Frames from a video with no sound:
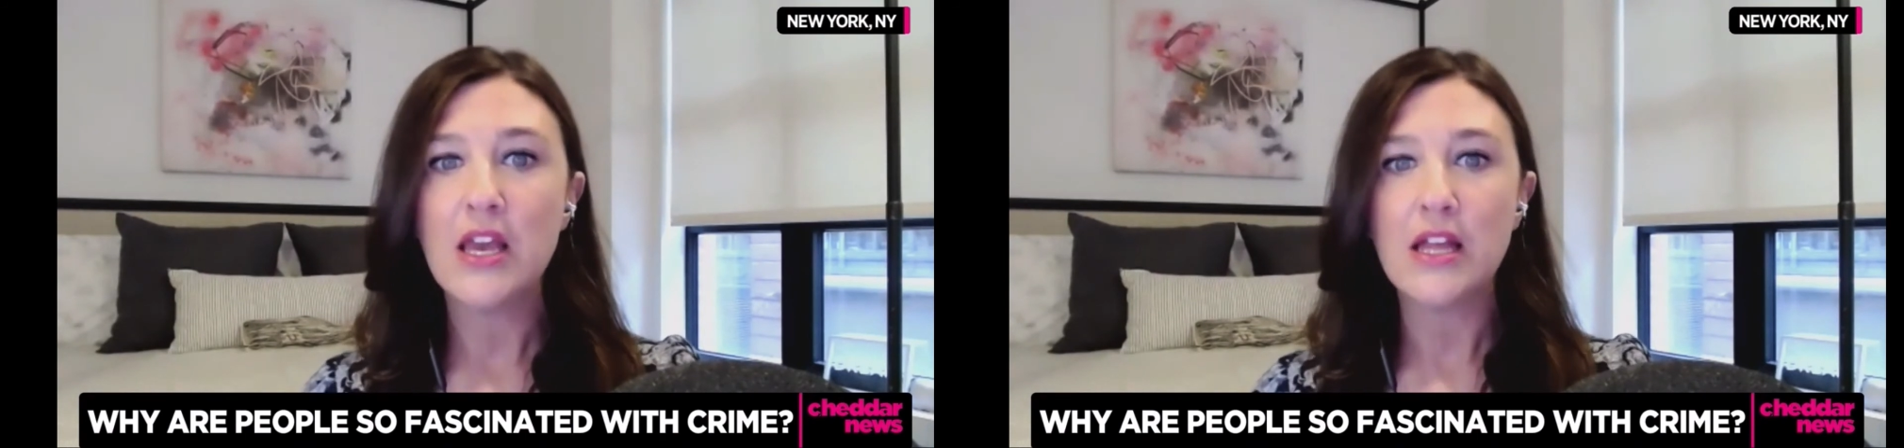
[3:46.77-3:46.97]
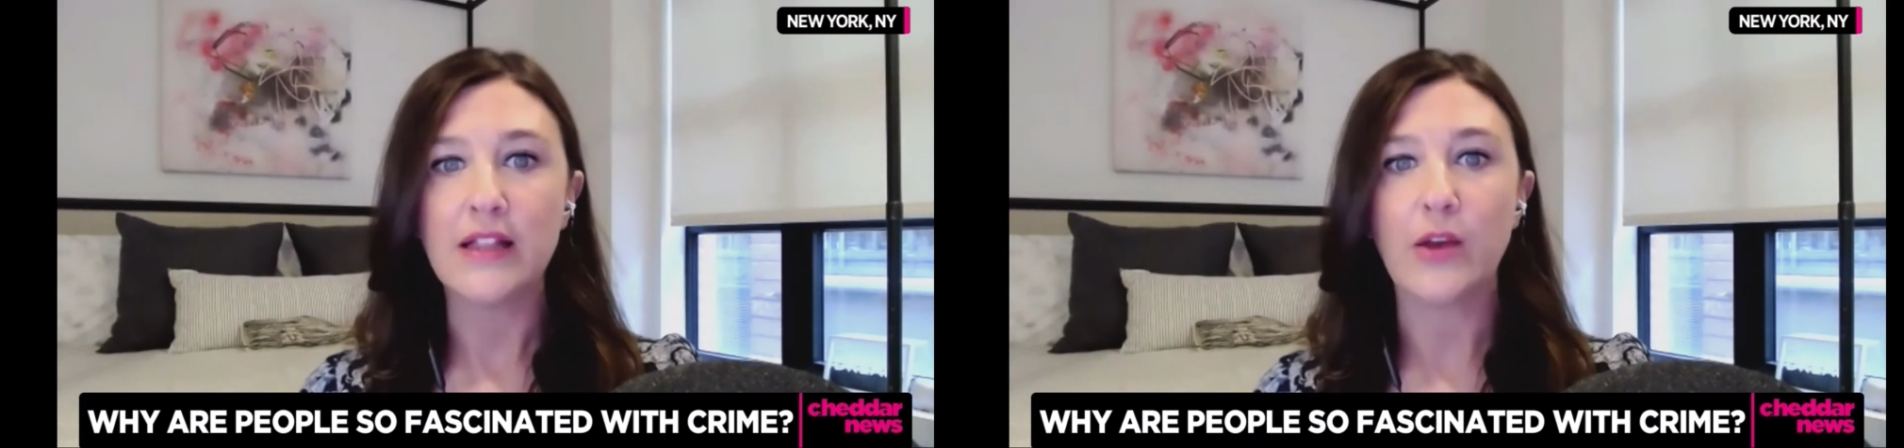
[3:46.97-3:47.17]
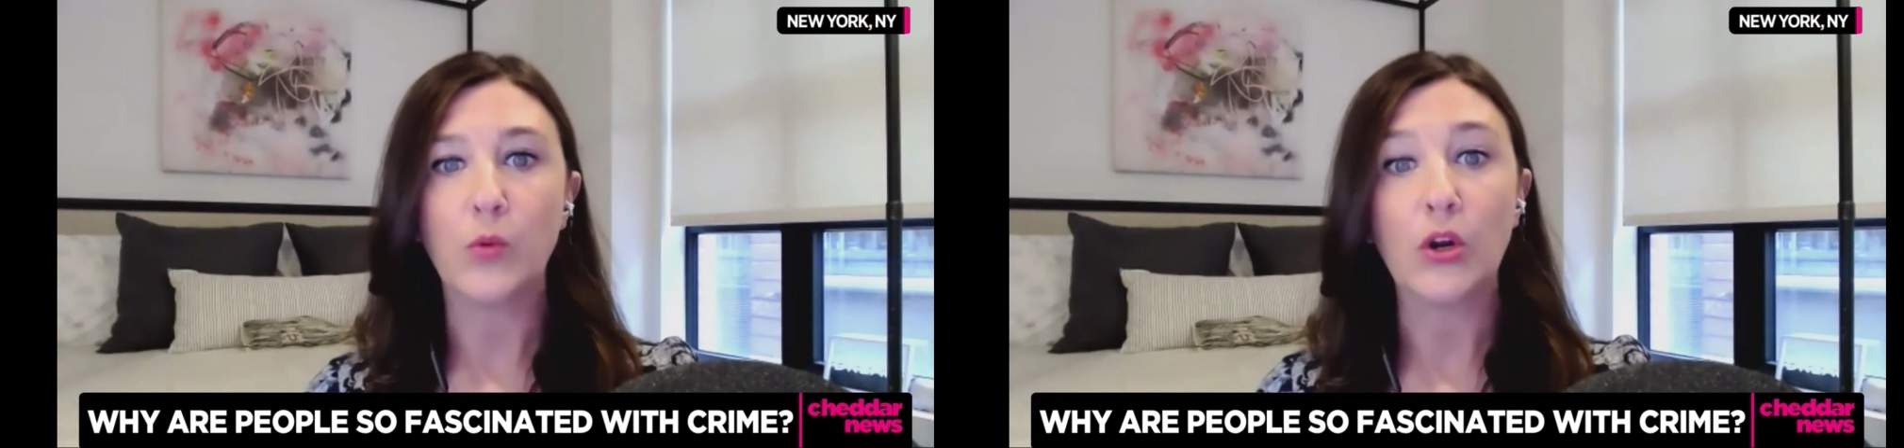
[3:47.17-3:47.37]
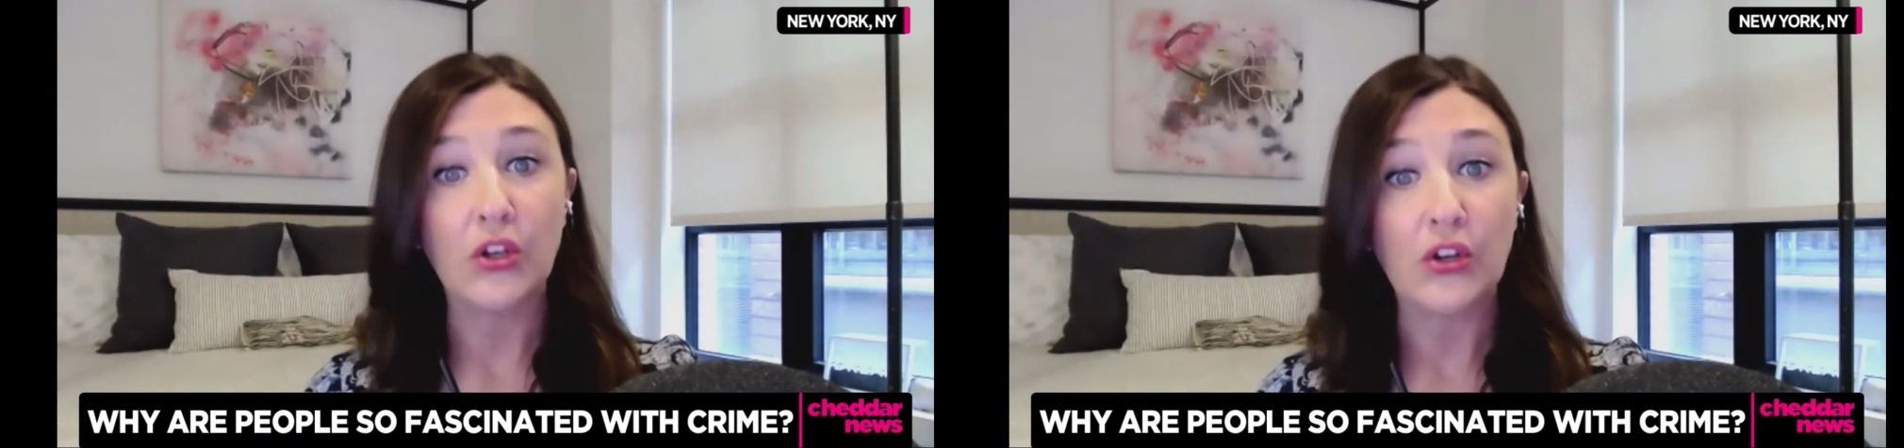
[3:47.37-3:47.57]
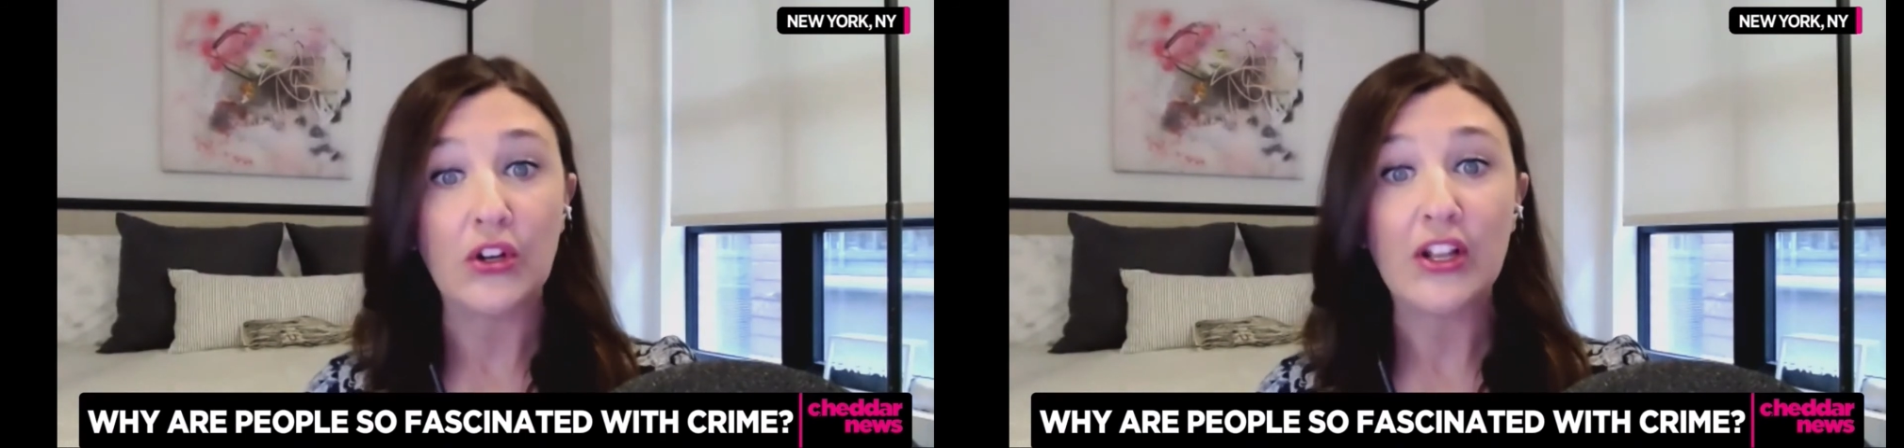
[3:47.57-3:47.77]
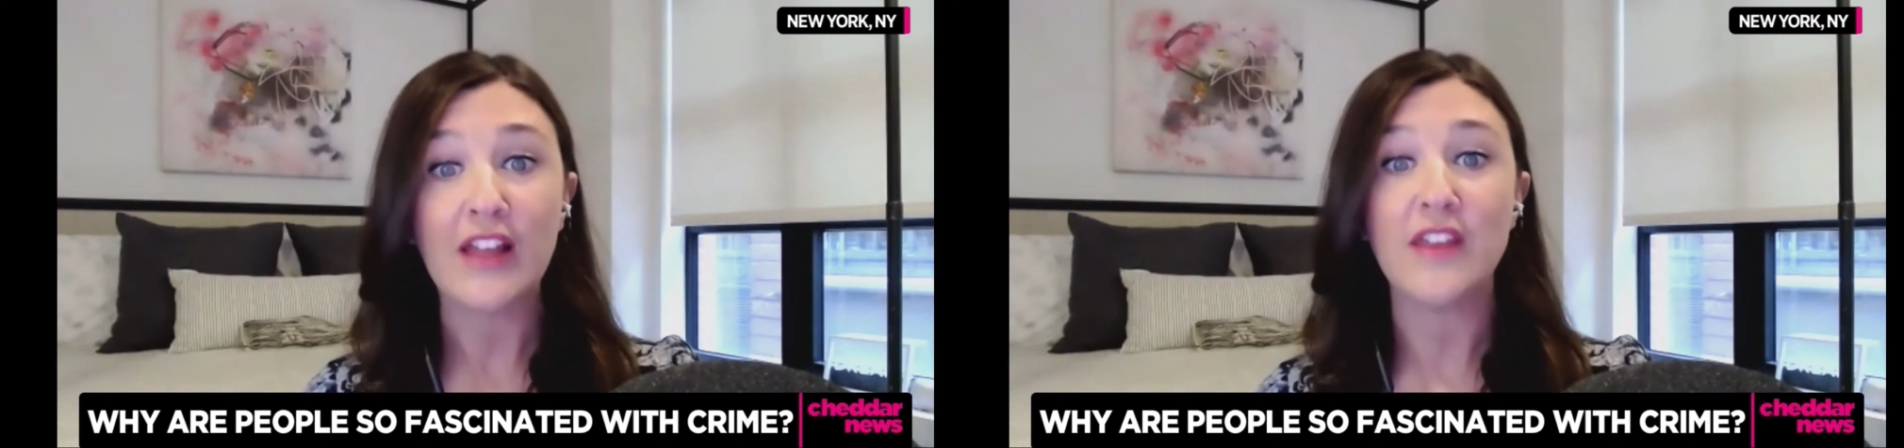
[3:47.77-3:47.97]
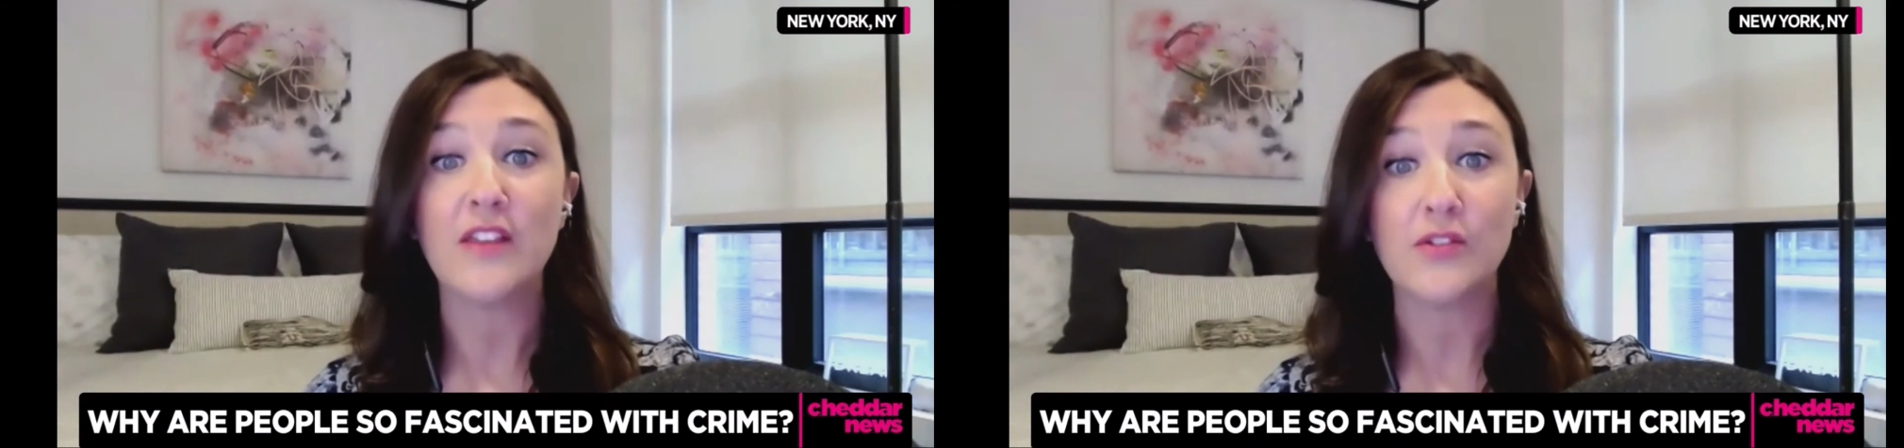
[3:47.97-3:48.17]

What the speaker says: like we're good. I think